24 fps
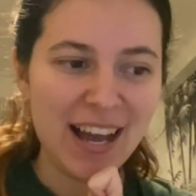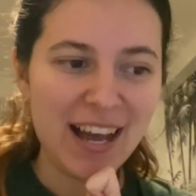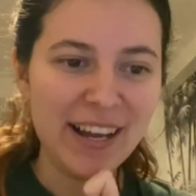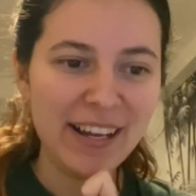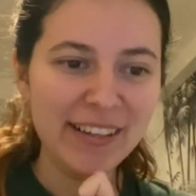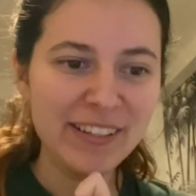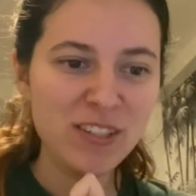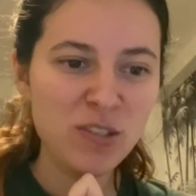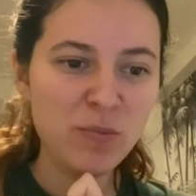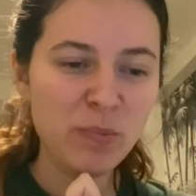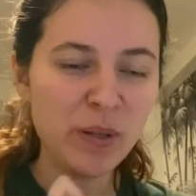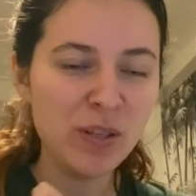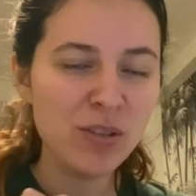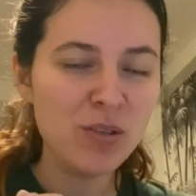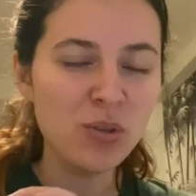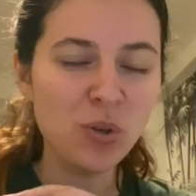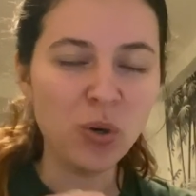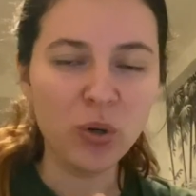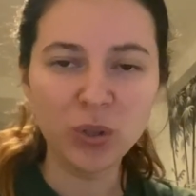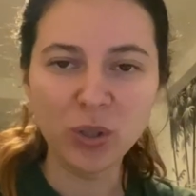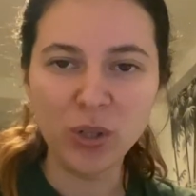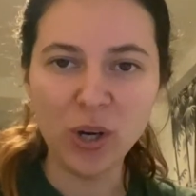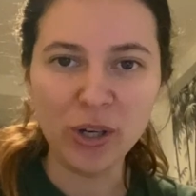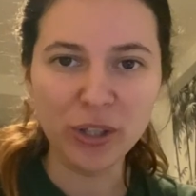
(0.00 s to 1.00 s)
I spent
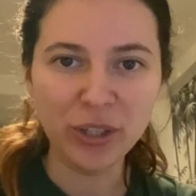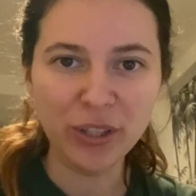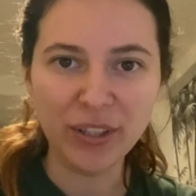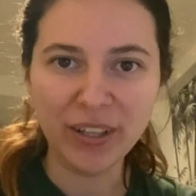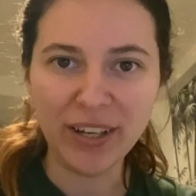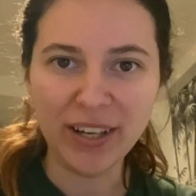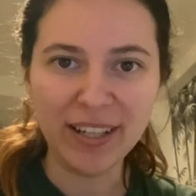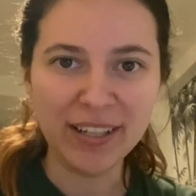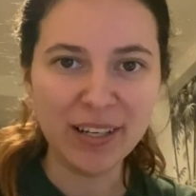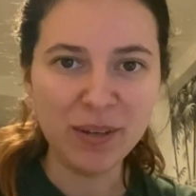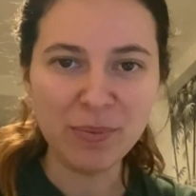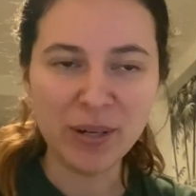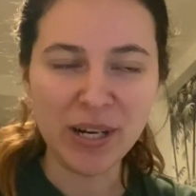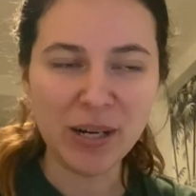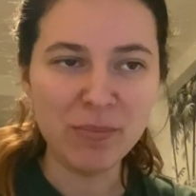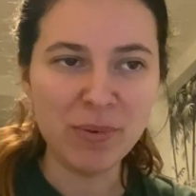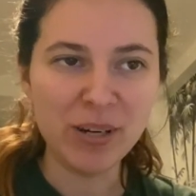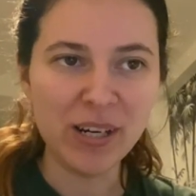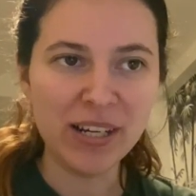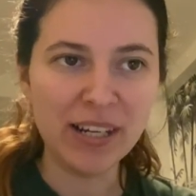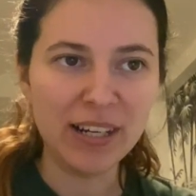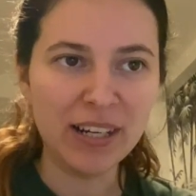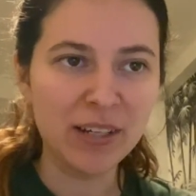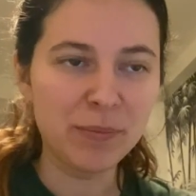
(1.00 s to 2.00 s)
so long on
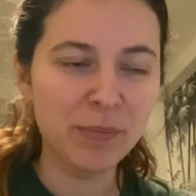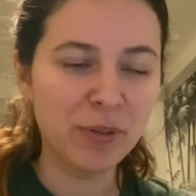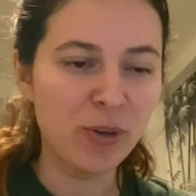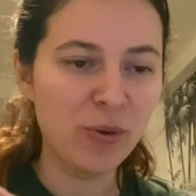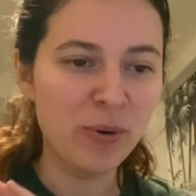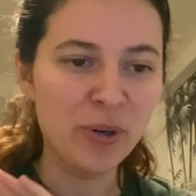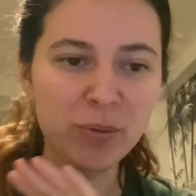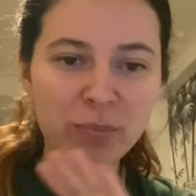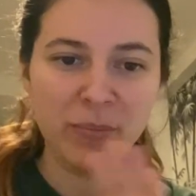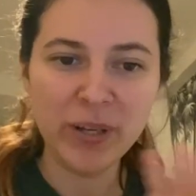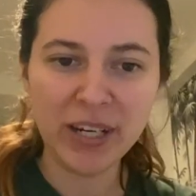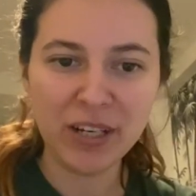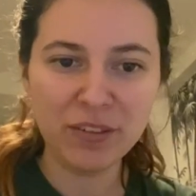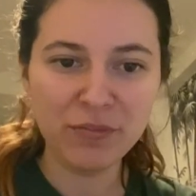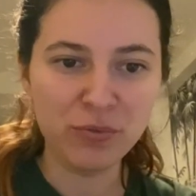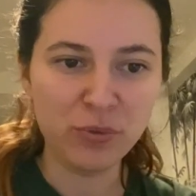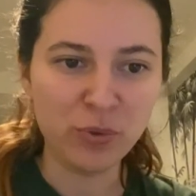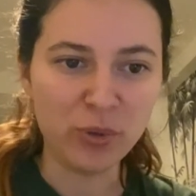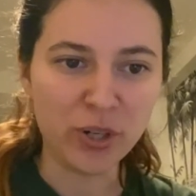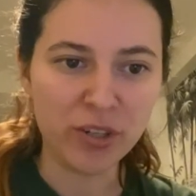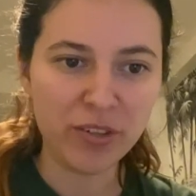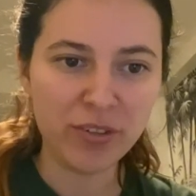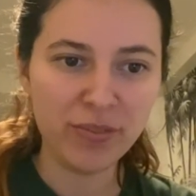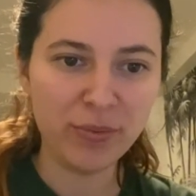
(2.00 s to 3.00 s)
Alibaba going back and
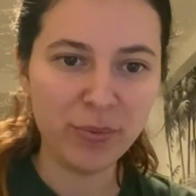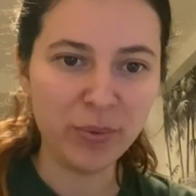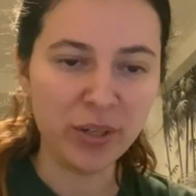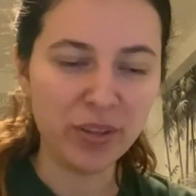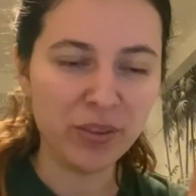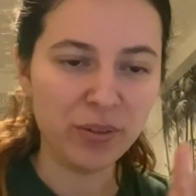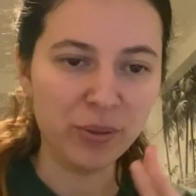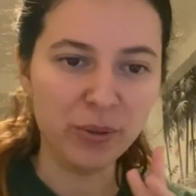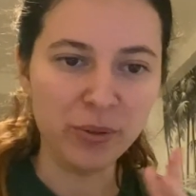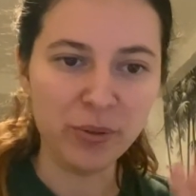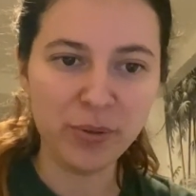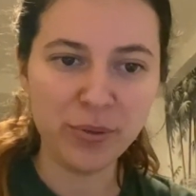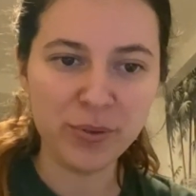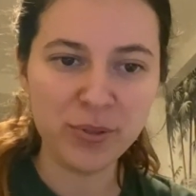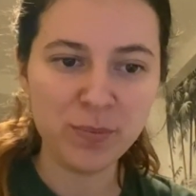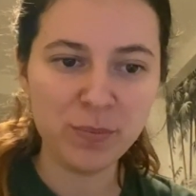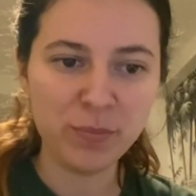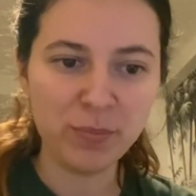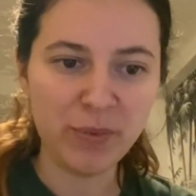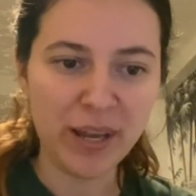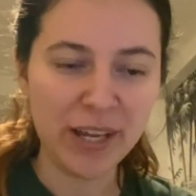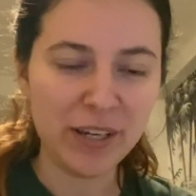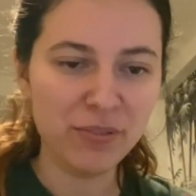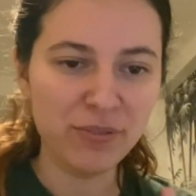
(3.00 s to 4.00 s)
forth with all those
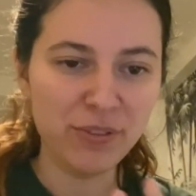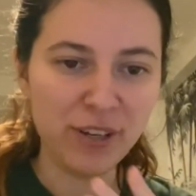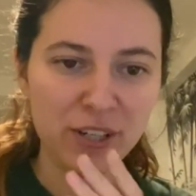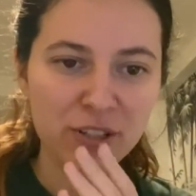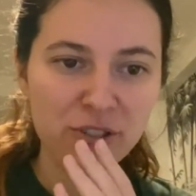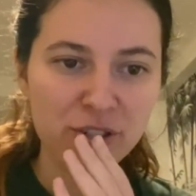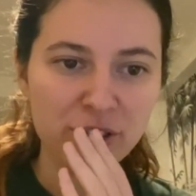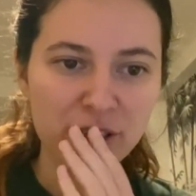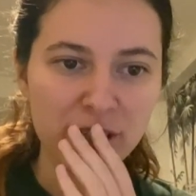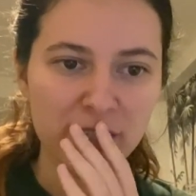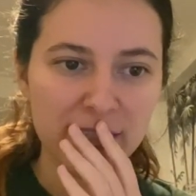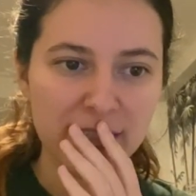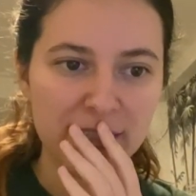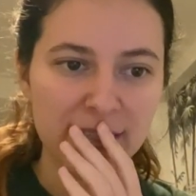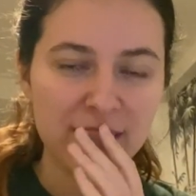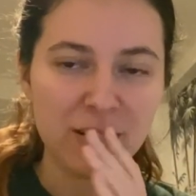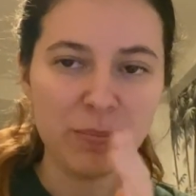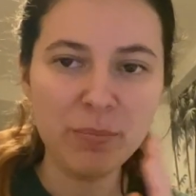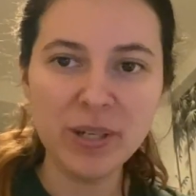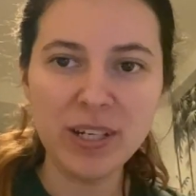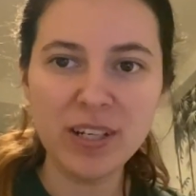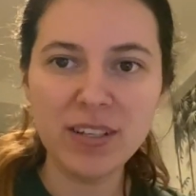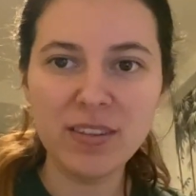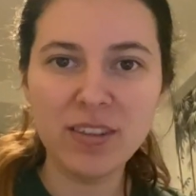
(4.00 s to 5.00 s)
manufacturers, and
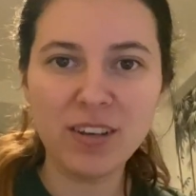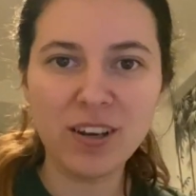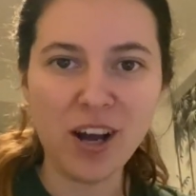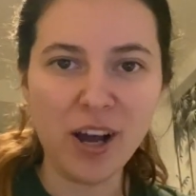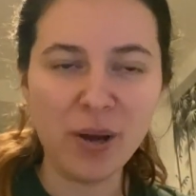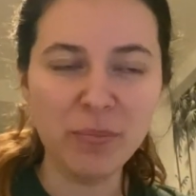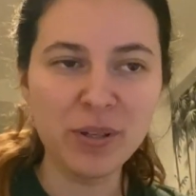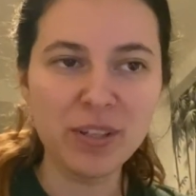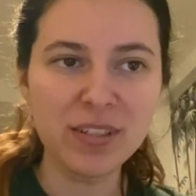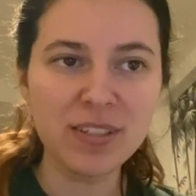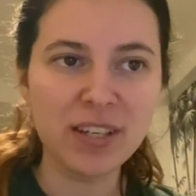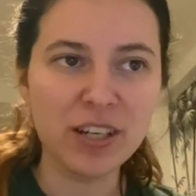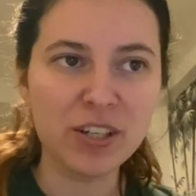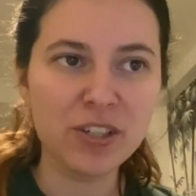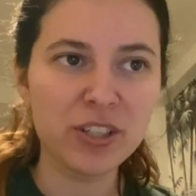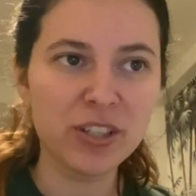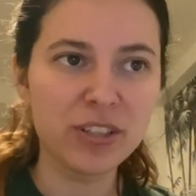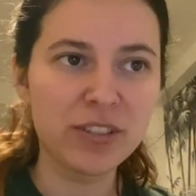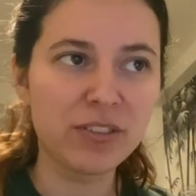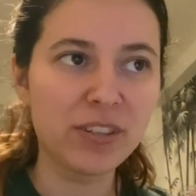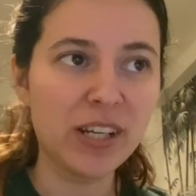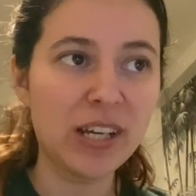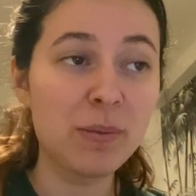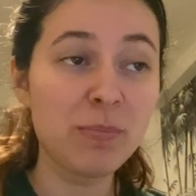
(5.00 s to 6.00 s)
somebody in the comments
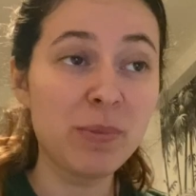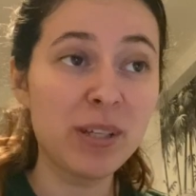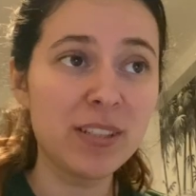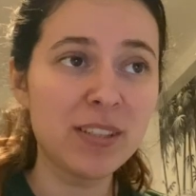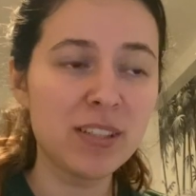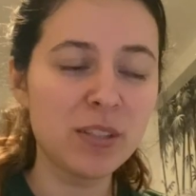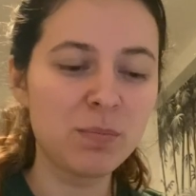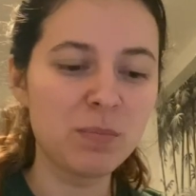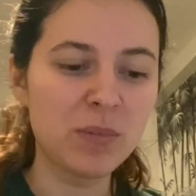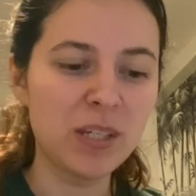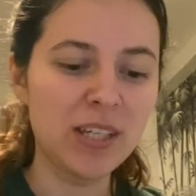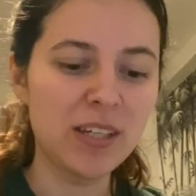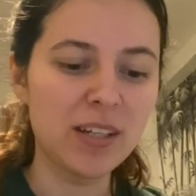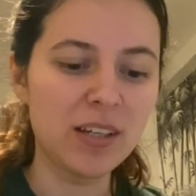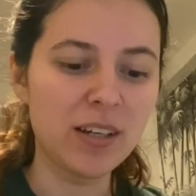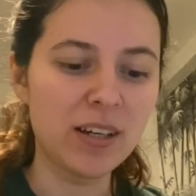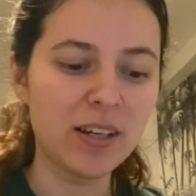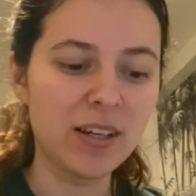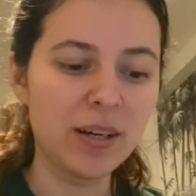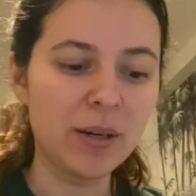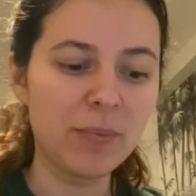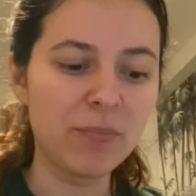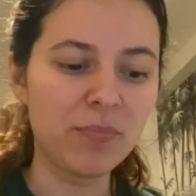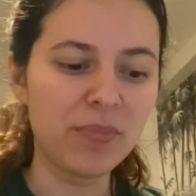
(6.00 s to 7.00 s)
actually recommended me
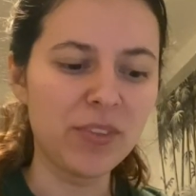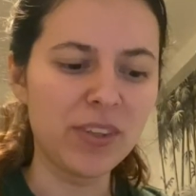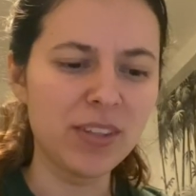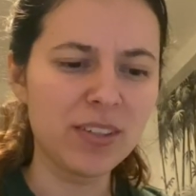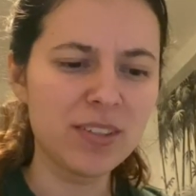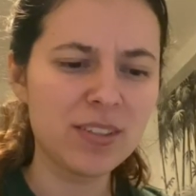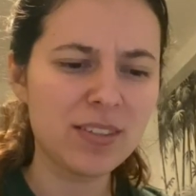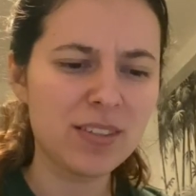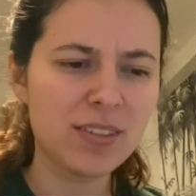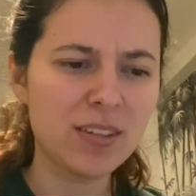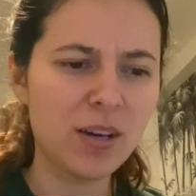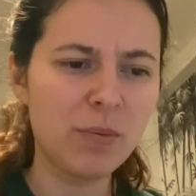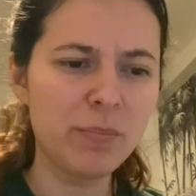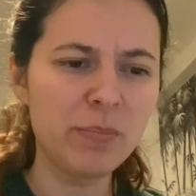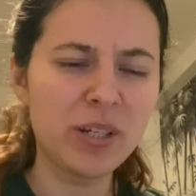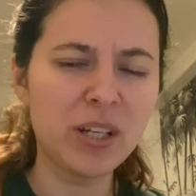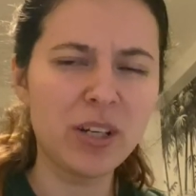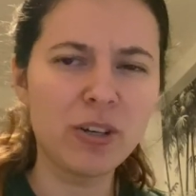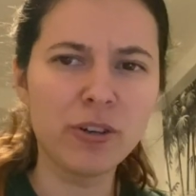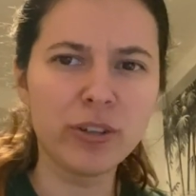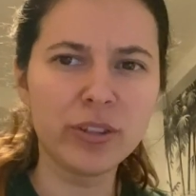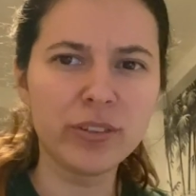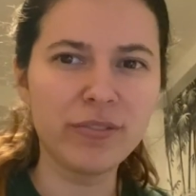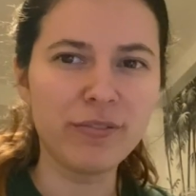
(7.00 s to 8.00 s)
this
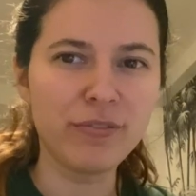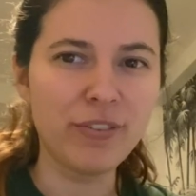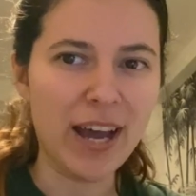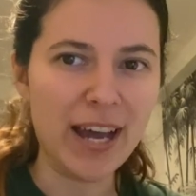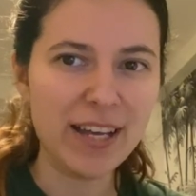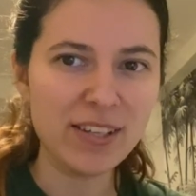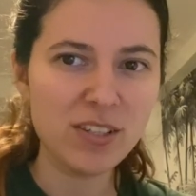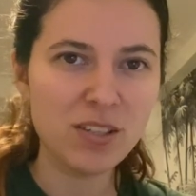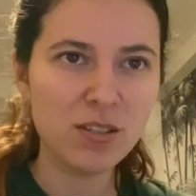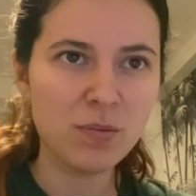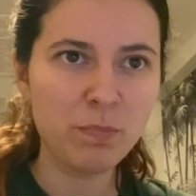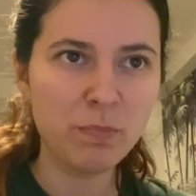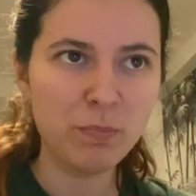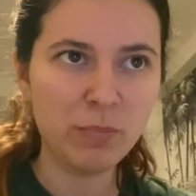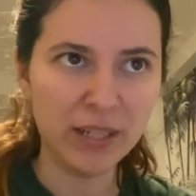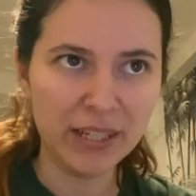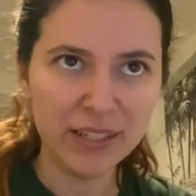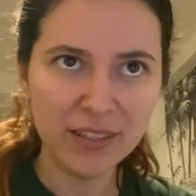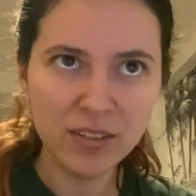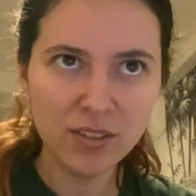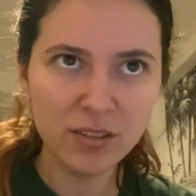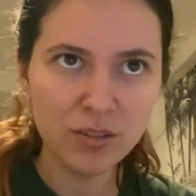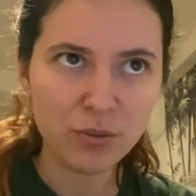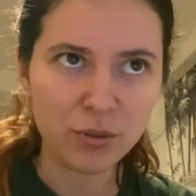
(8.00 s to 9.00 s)
company called Vast
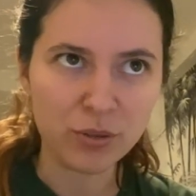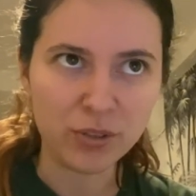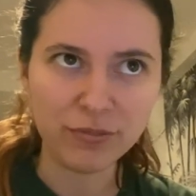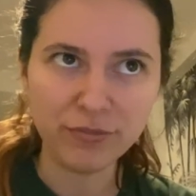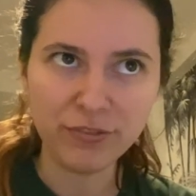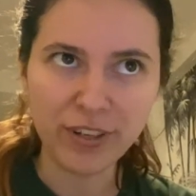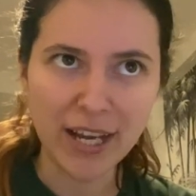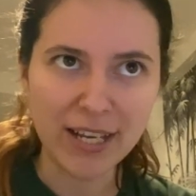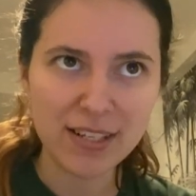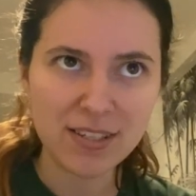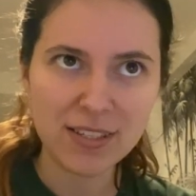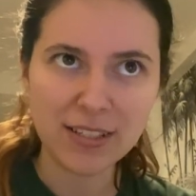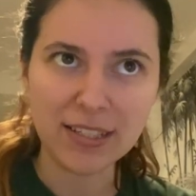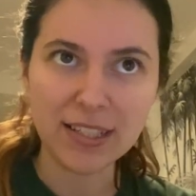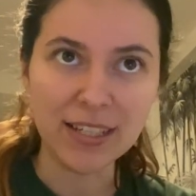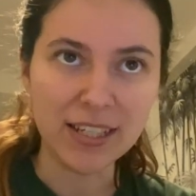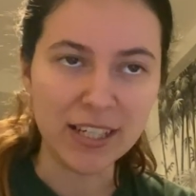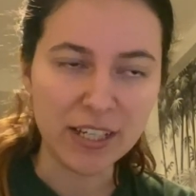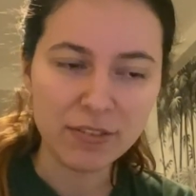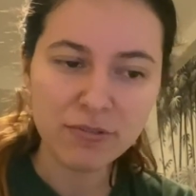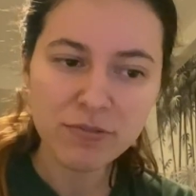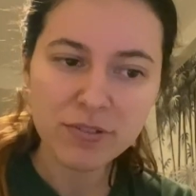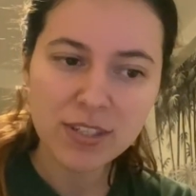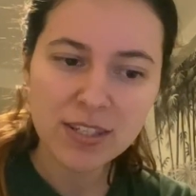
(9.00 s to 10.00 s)
Pins or Vast
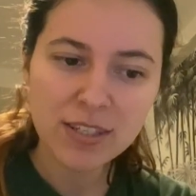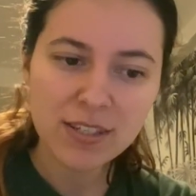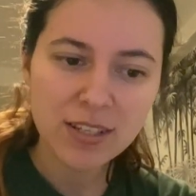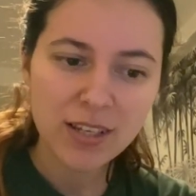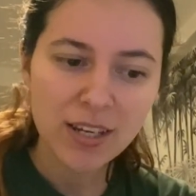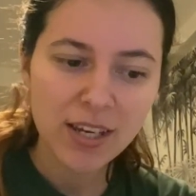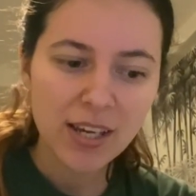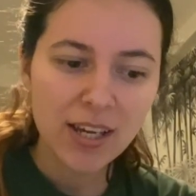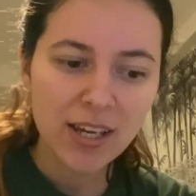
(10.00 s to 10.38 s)
Gifts.